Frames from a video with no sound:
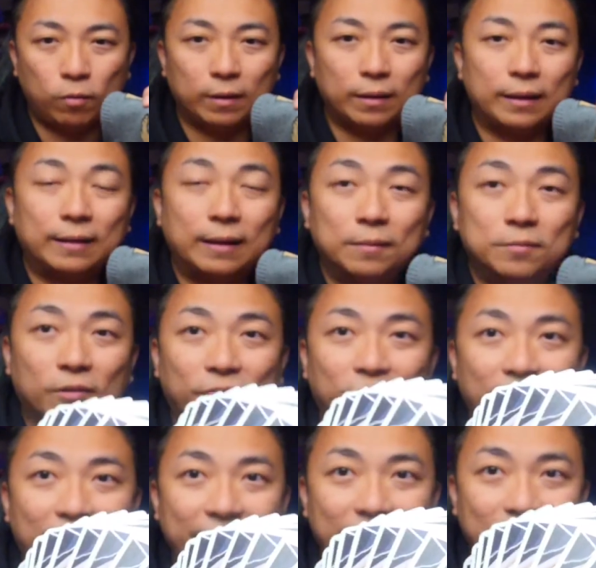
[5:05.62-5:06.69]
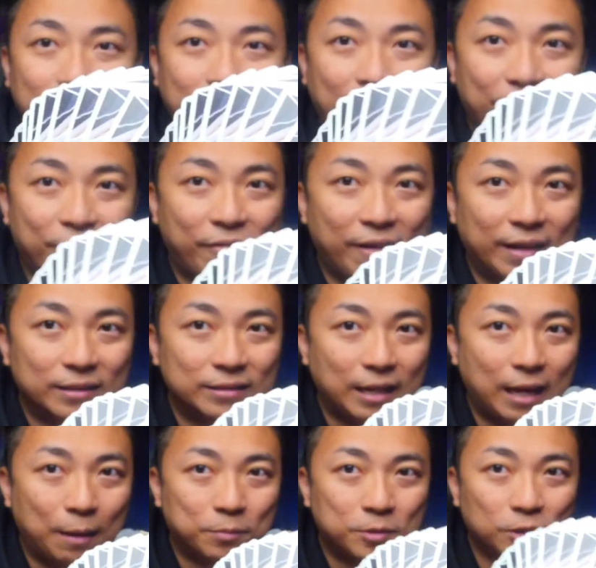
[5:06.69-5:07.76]
In terms of fanning, the deck fans
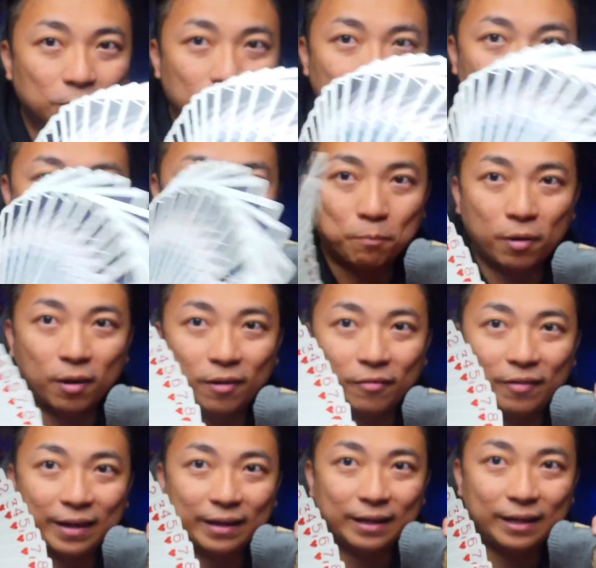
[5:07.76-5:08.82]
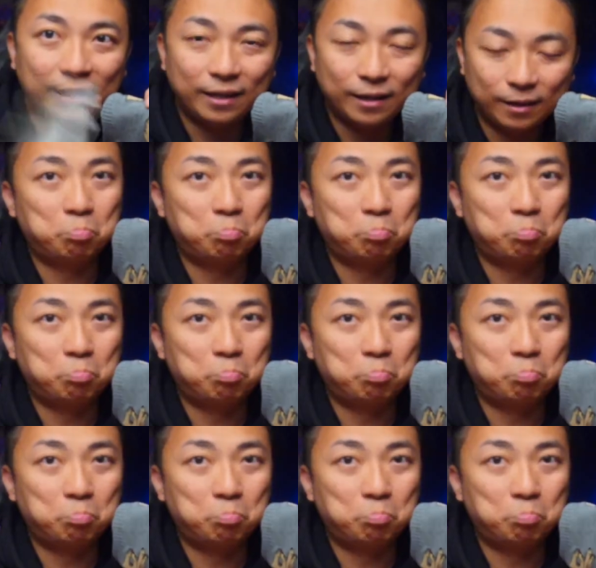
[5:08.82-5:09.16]
absolutely perfectly.